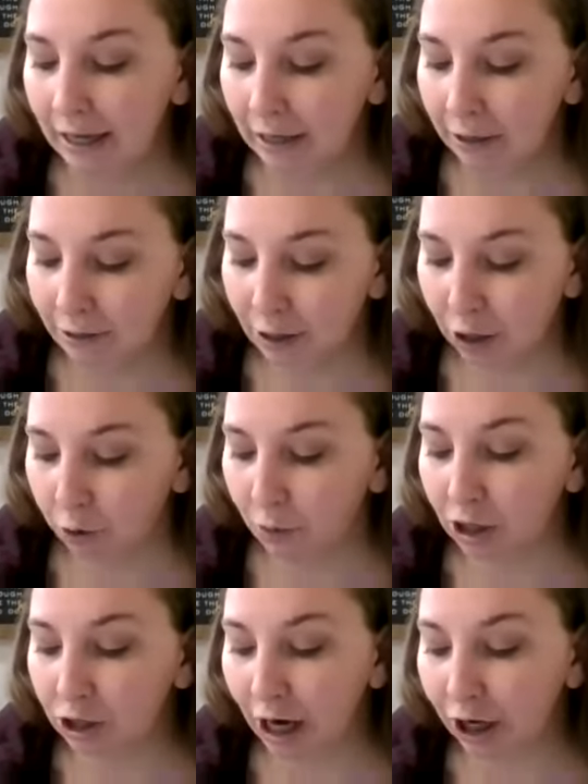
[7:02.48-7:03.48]
So
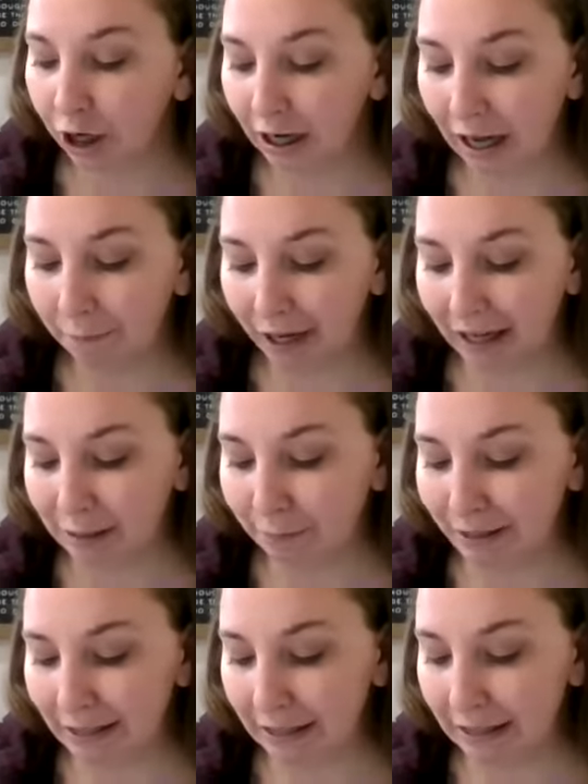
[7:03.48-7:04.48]
track your income and
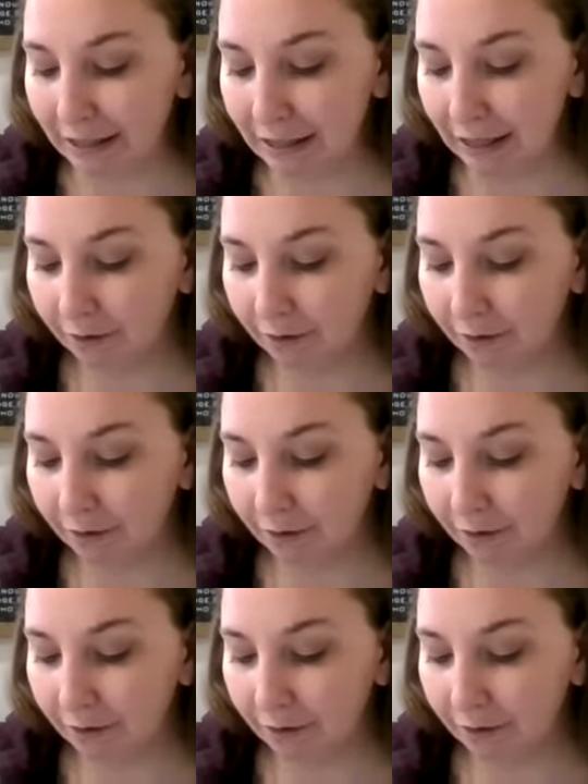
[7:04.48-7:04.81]
expenses,